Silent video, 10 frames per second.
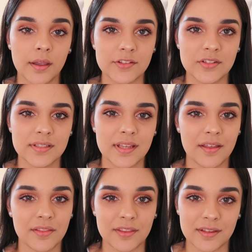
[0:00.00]
As you can
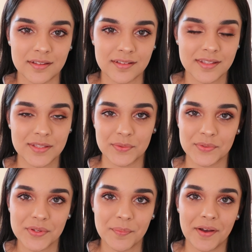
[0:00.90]
tell, the
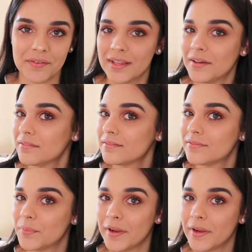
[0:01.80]
sun's come out now from